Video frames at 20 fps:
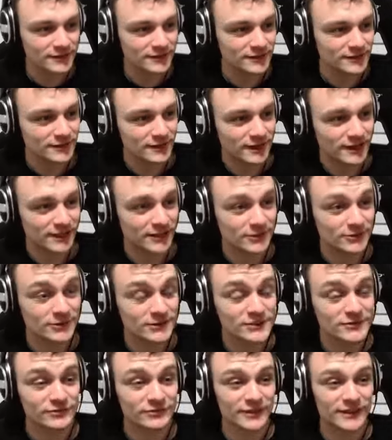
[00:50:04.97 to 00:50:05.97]
that
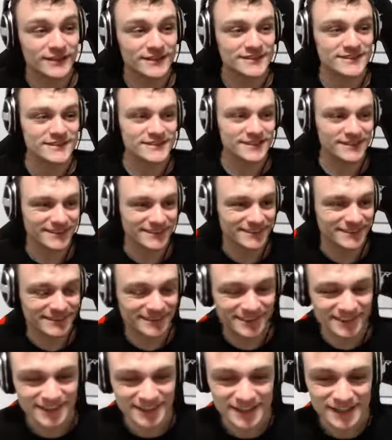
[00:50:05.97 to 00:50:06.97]
looks fancy.
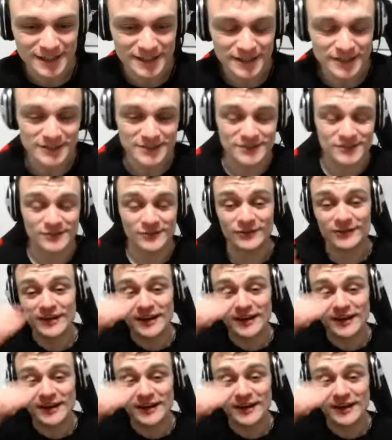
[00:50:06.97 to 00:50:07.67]
So